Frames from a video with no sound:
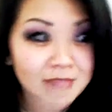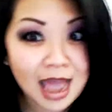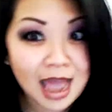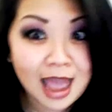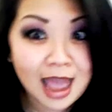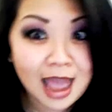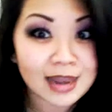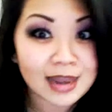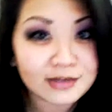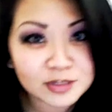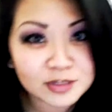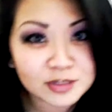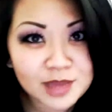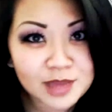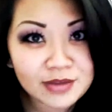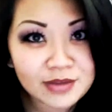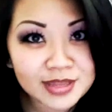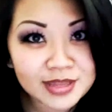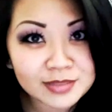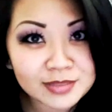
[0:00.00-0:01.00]
I love to
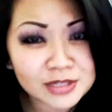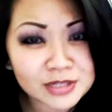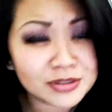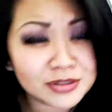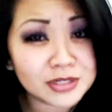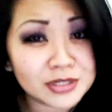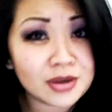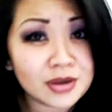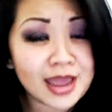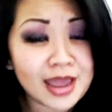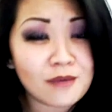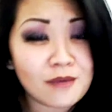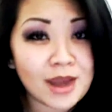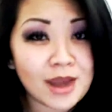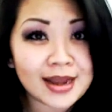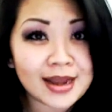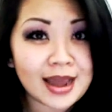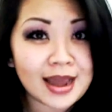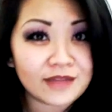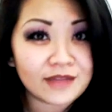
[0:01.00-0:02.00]
play with them too. So, hey,
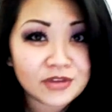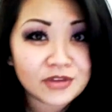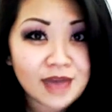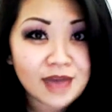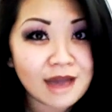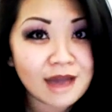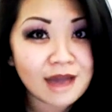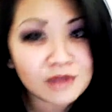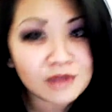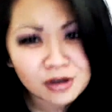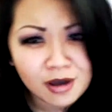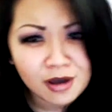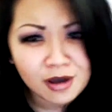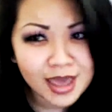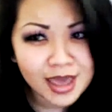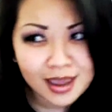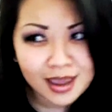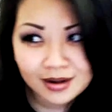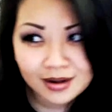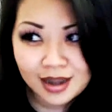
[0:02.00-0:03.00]
why not? If you have one, go
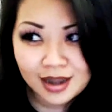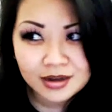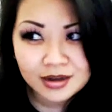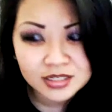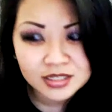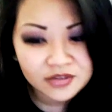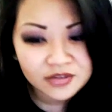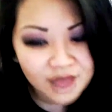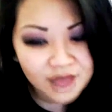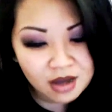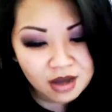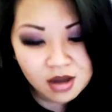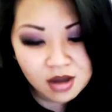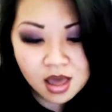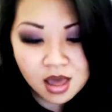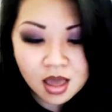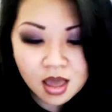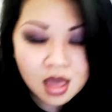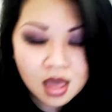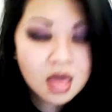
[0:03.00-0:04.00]
ahead, knock yourself out.
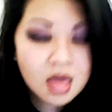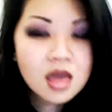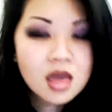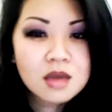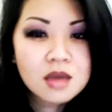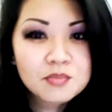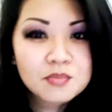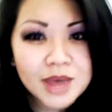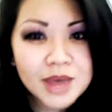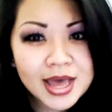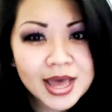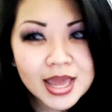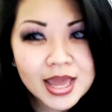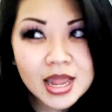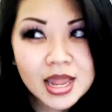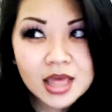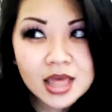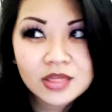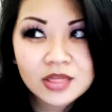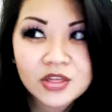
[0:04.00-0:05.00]

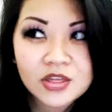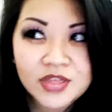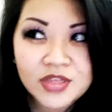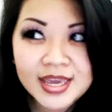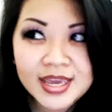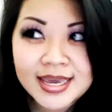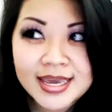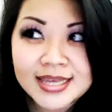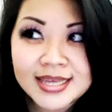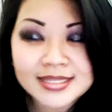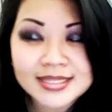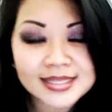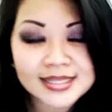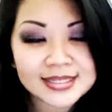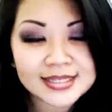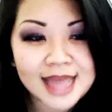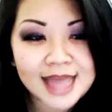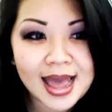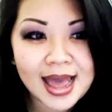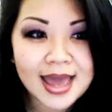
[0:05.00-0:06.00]
But the thing
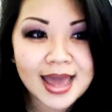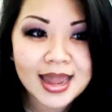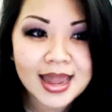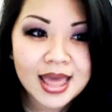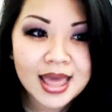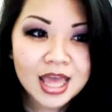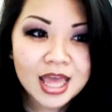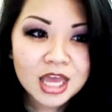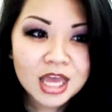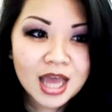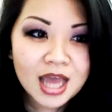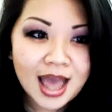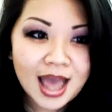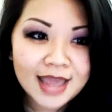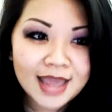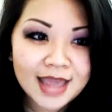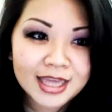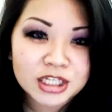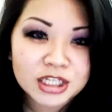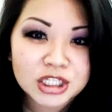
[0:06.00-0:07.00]
is that
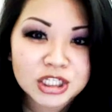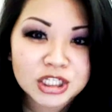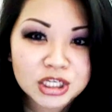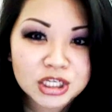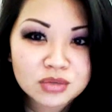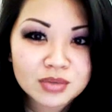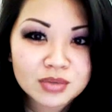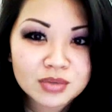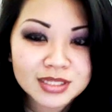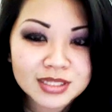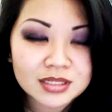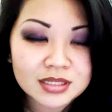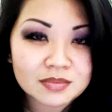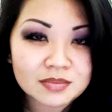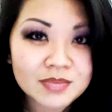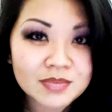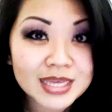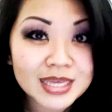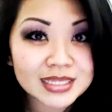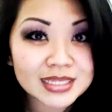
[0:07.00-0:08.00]
I guess she was
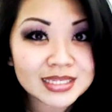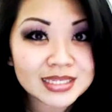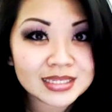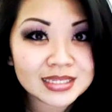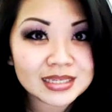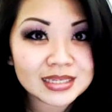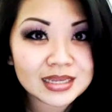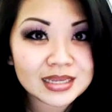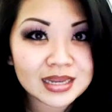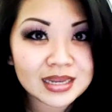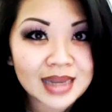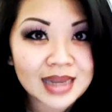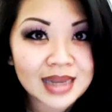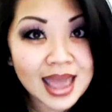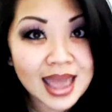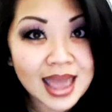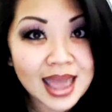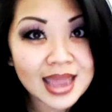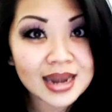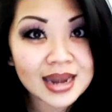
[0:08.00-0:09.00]

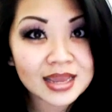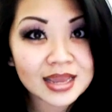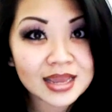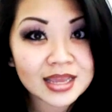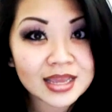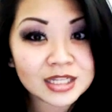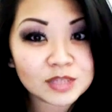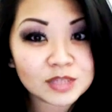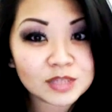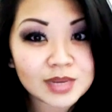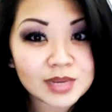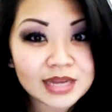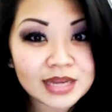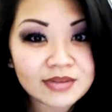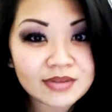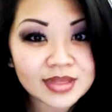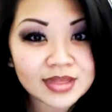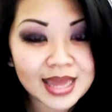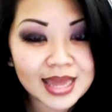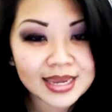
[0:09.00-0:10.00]
misled into
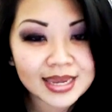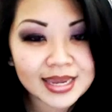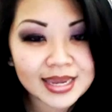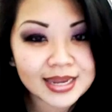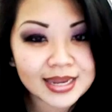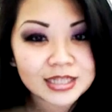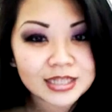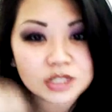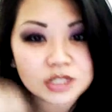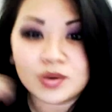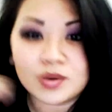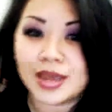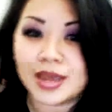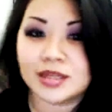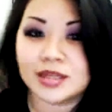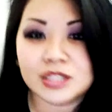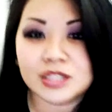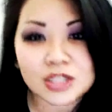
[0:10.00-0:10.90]
believing that he didn't do it.